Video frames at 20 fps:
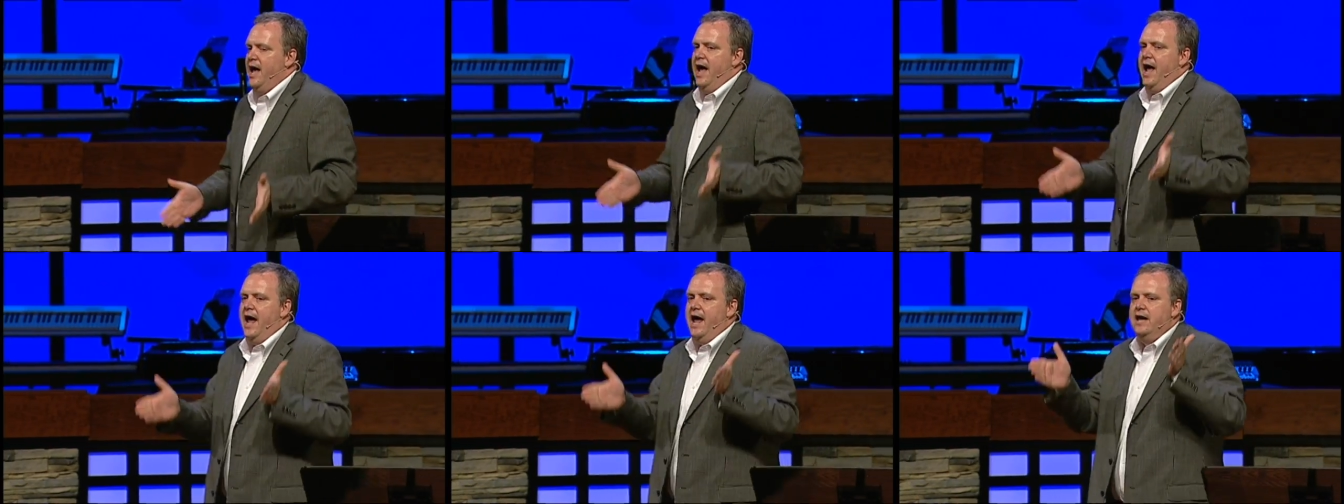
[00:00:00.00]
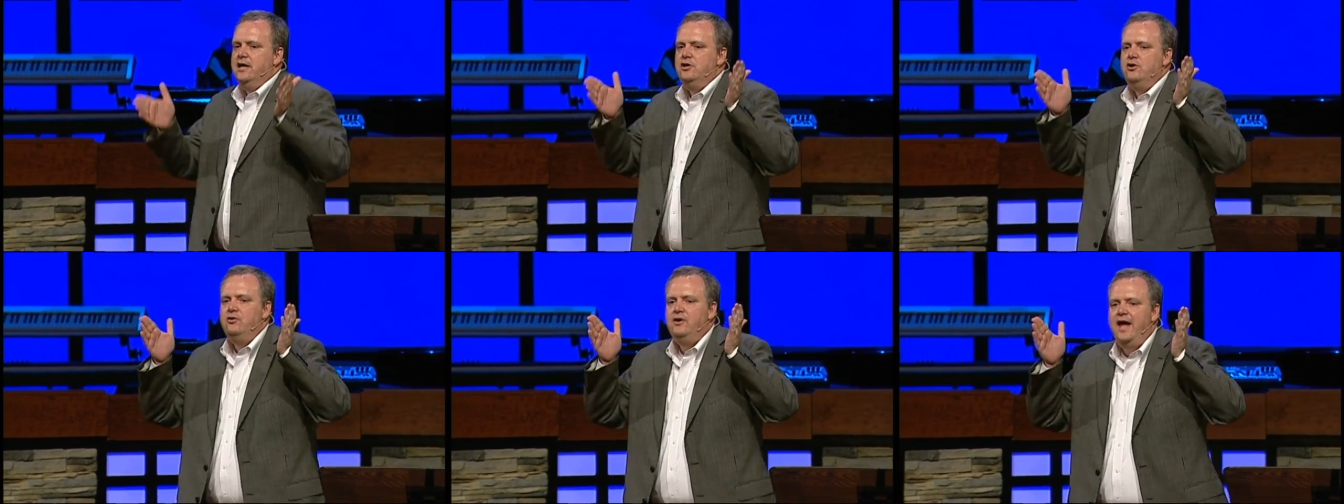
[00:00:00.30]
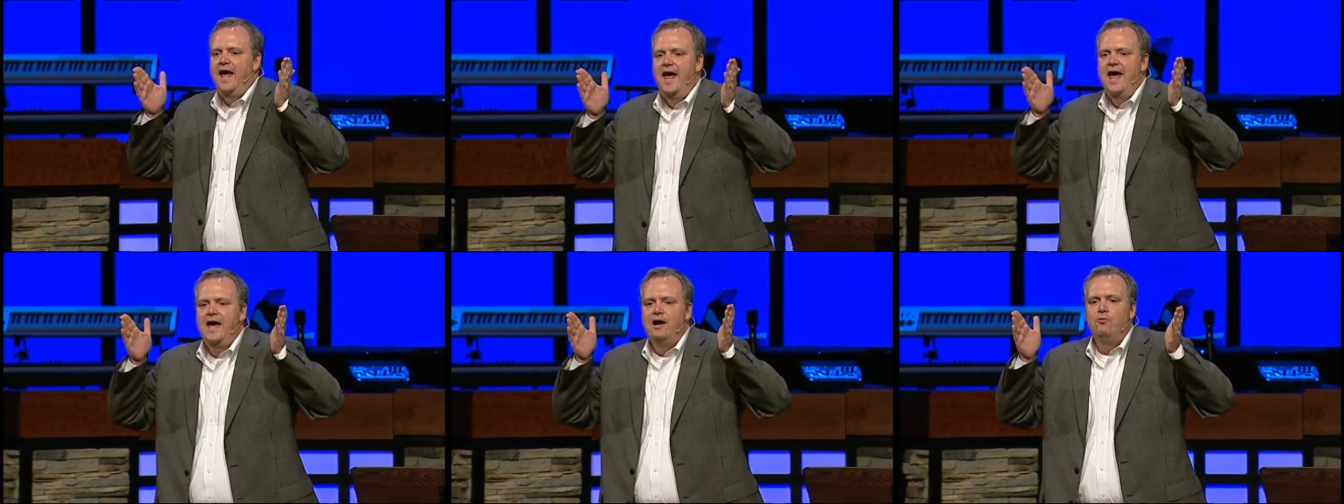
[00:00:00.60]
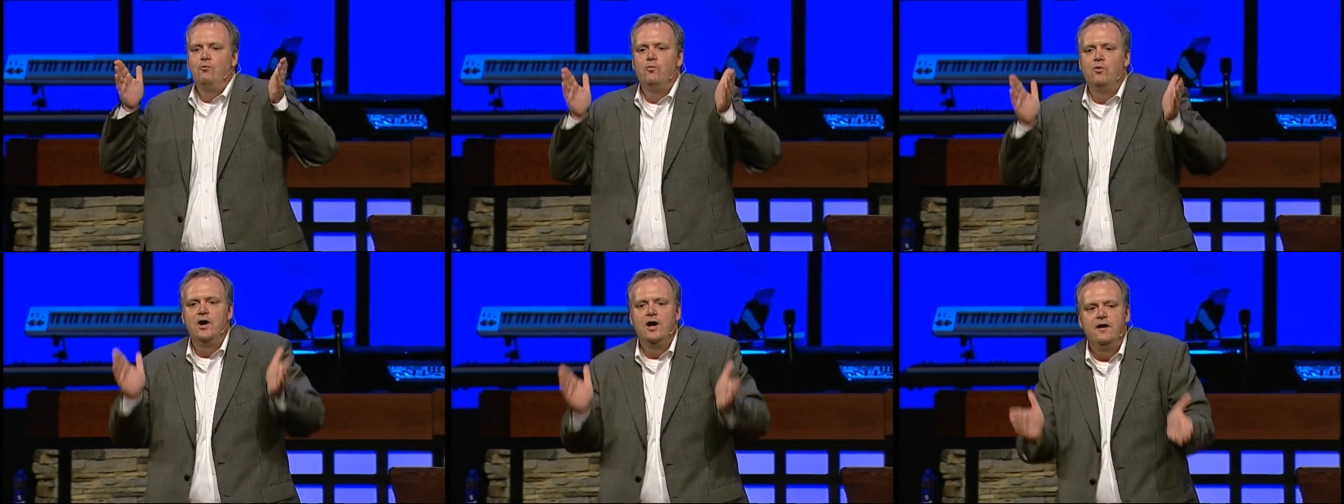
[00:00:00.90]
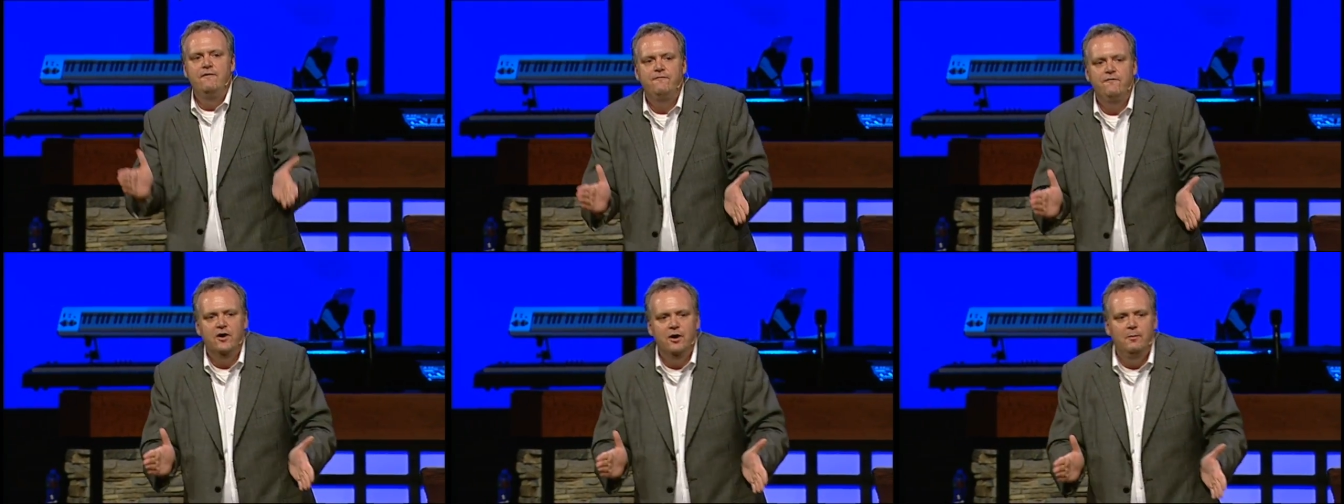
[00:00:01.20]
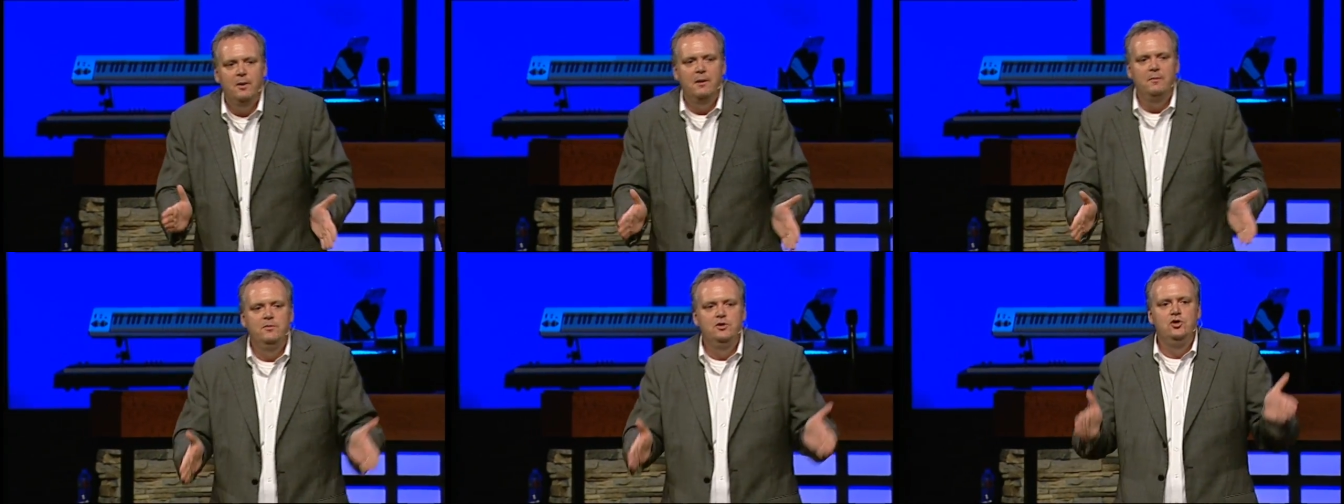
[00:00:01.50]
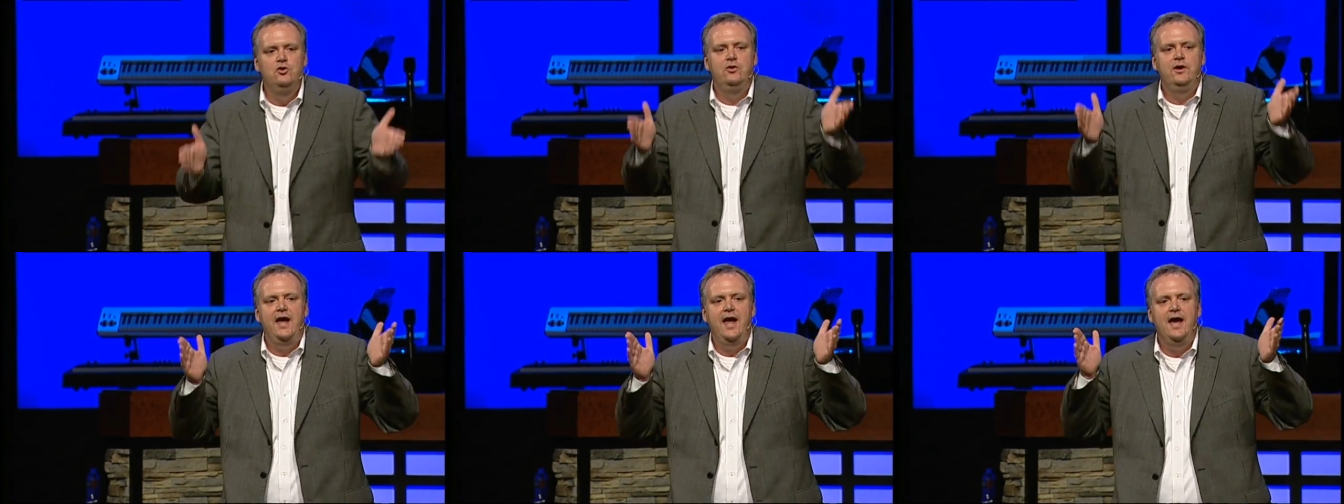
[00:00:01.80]
and you can't run from Him,
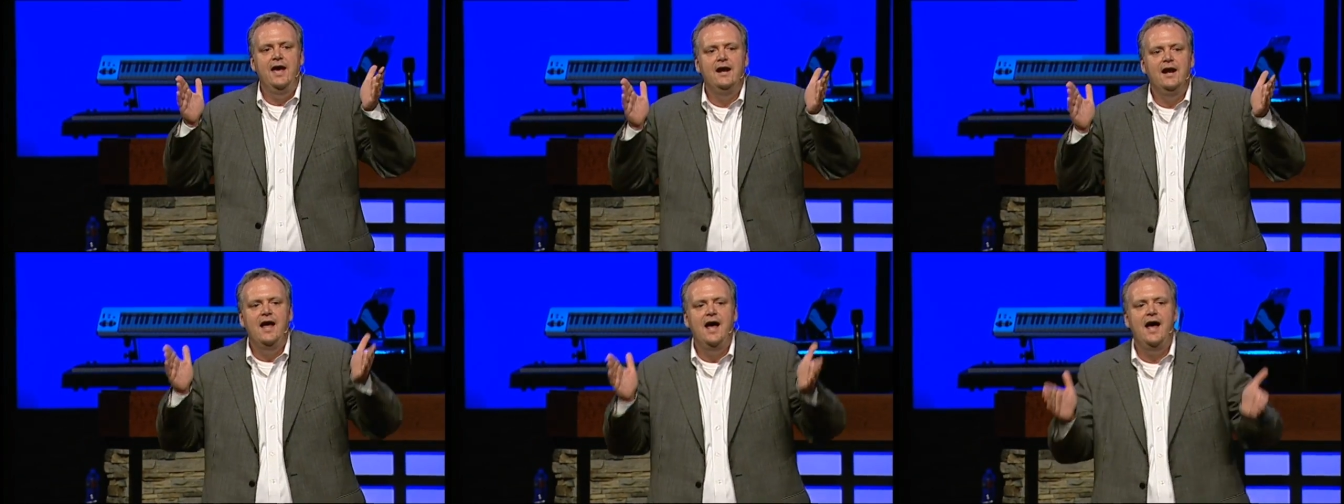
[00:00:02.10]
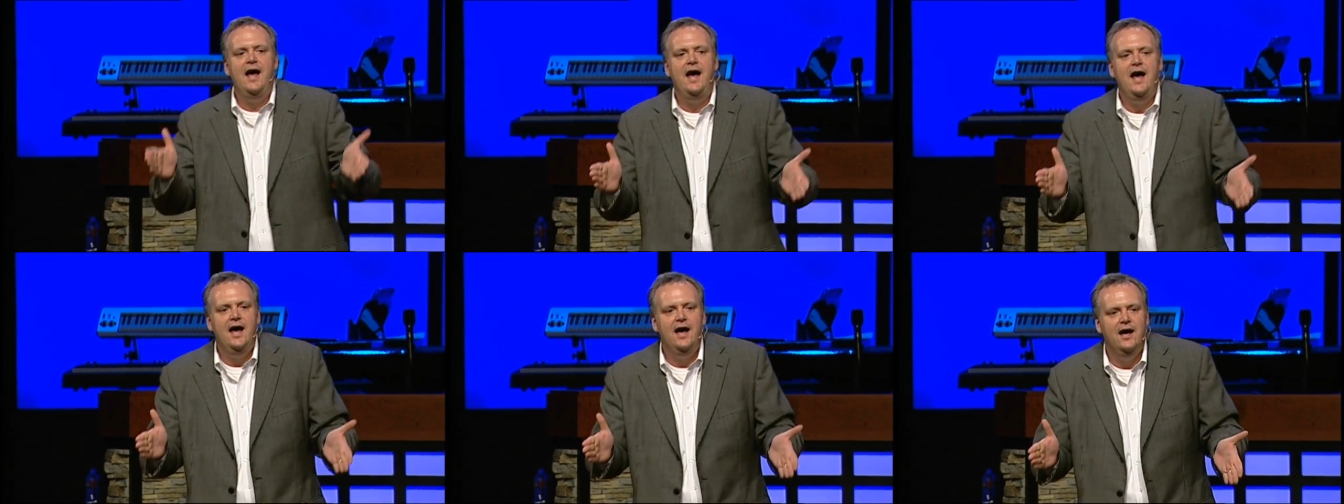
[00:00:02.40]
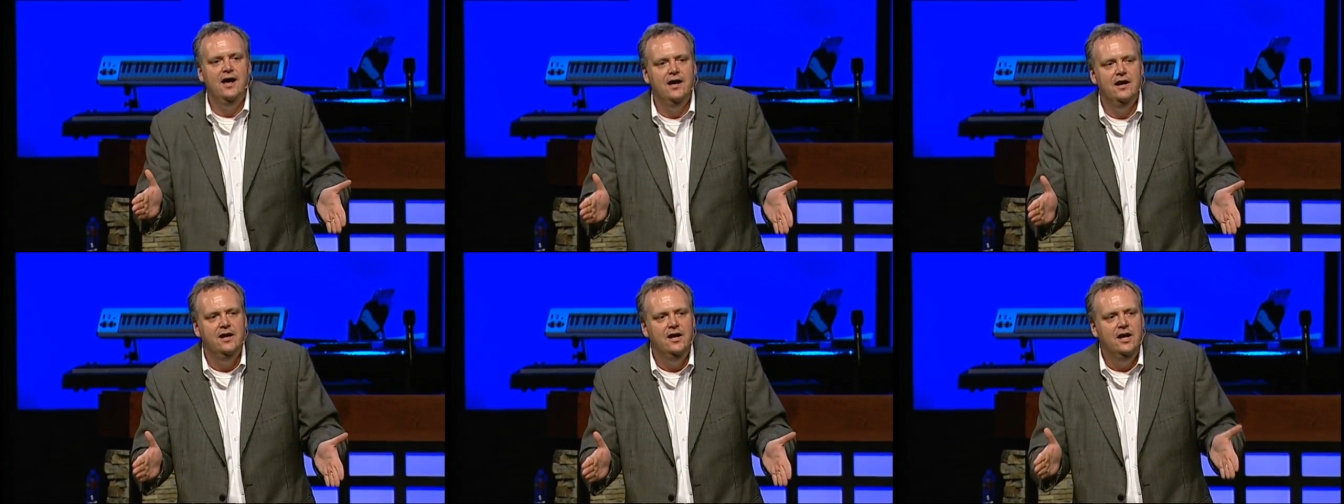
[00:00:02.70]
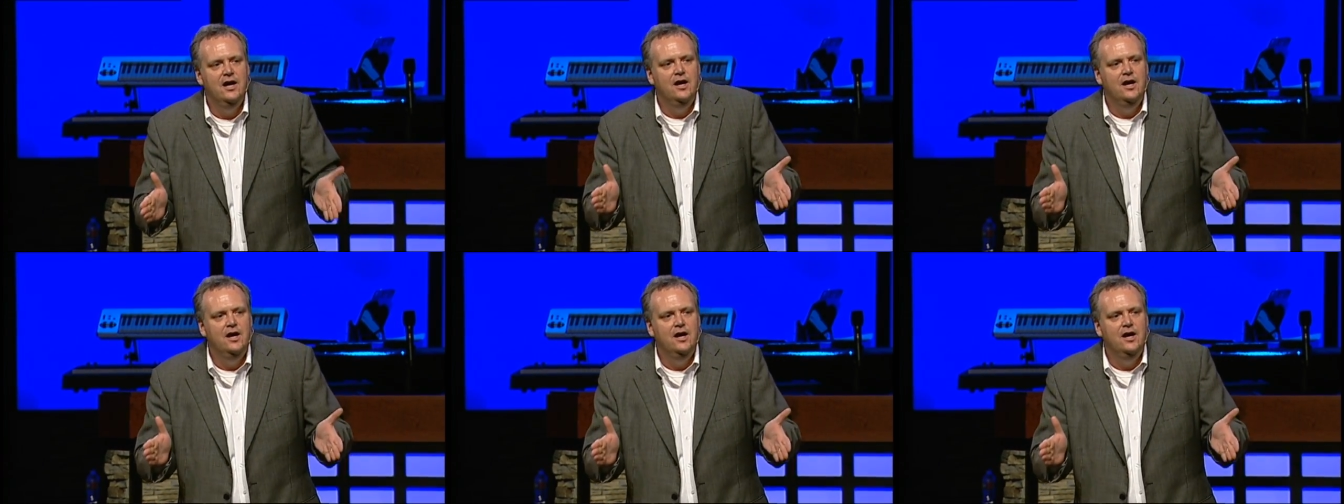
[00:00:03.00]
you can't hide,